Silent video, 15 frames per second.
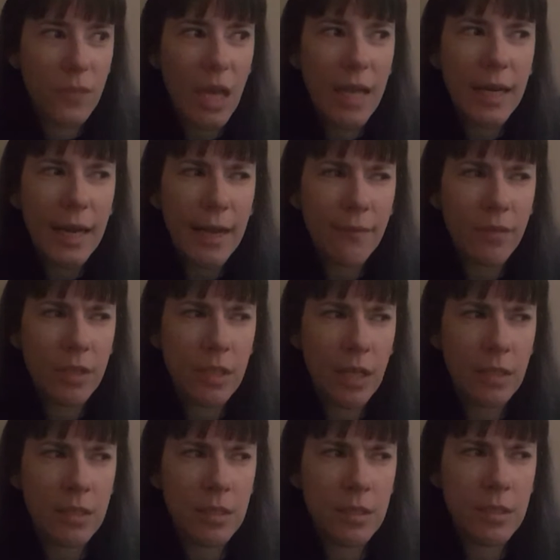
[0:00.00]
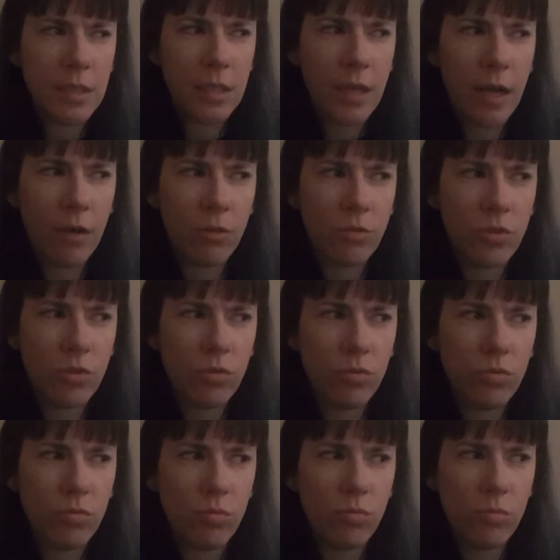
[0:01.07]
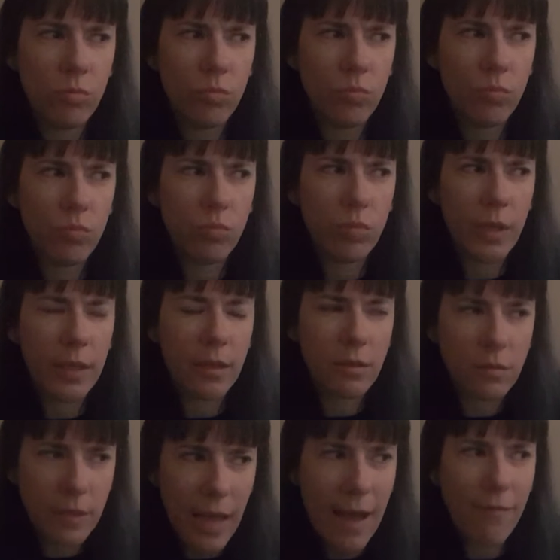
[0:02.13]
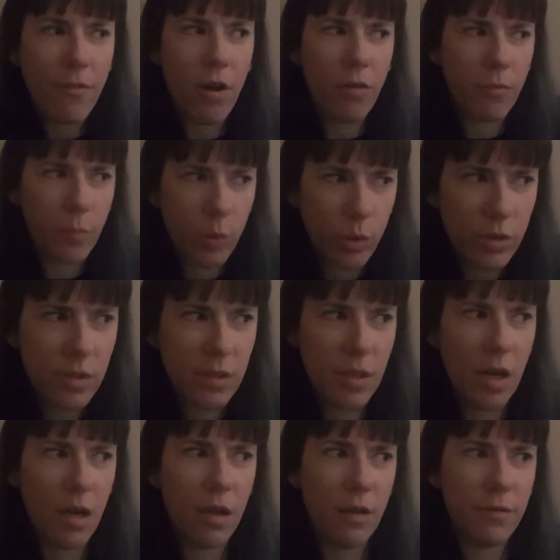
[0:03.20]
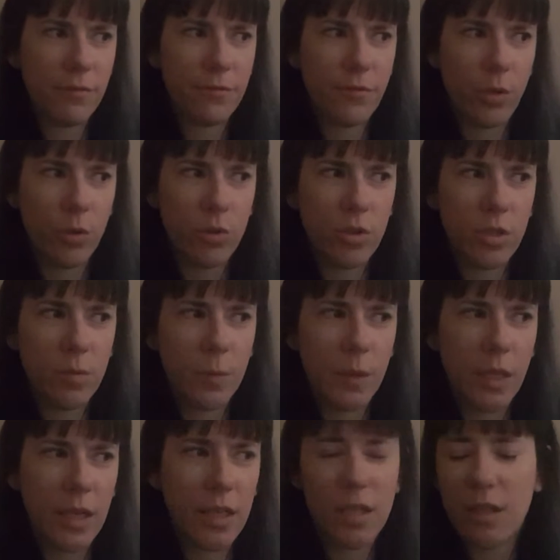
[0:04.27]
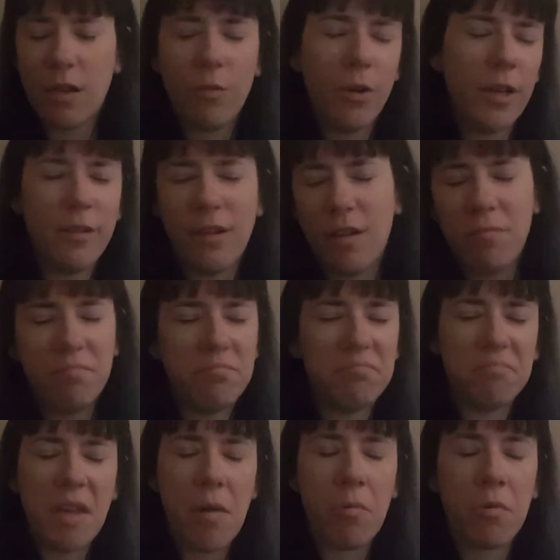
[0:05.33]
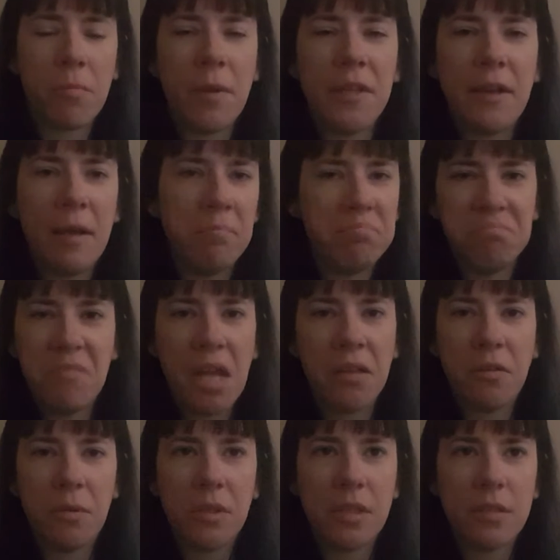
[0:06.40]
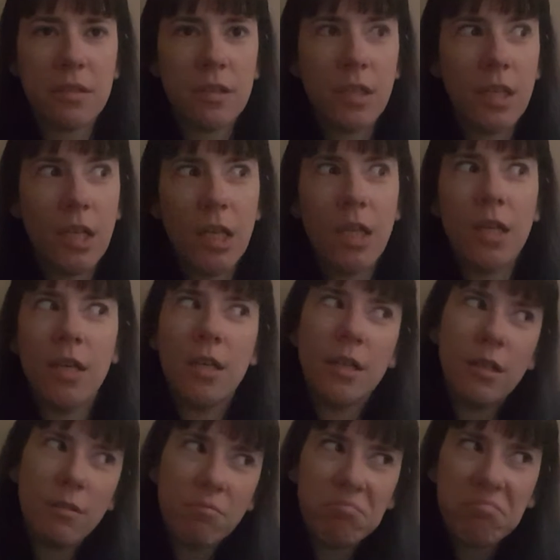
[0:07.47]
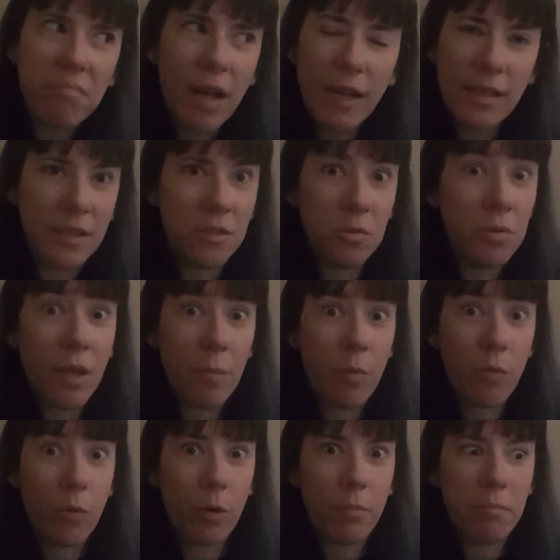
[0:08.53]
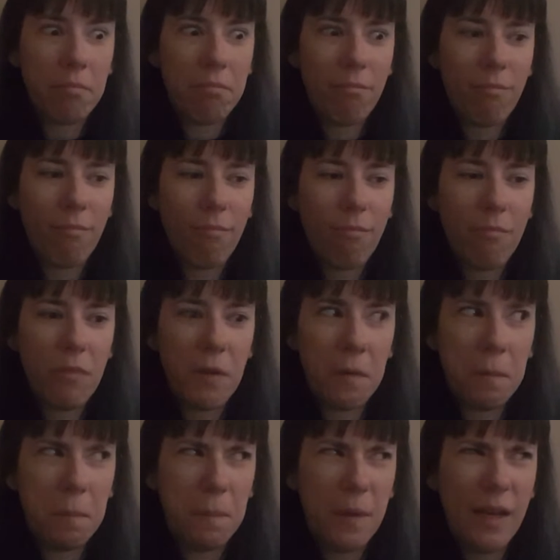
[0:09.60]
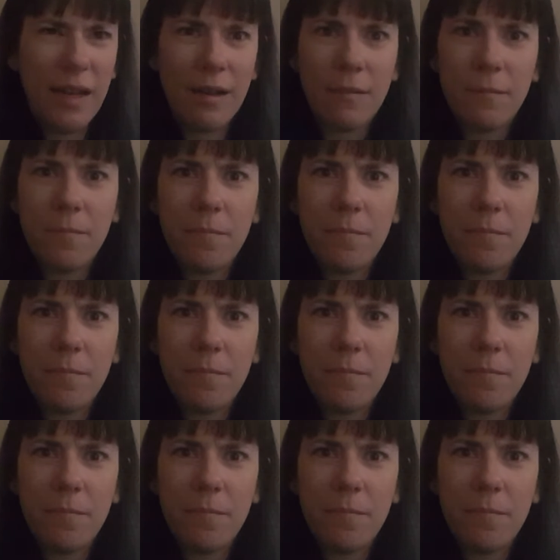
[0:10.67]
And I have a tendency now to like laugh off more stuff, or just be like, you know what? No, not worth my time. Not doing this. I didn't do that before. So, yeah.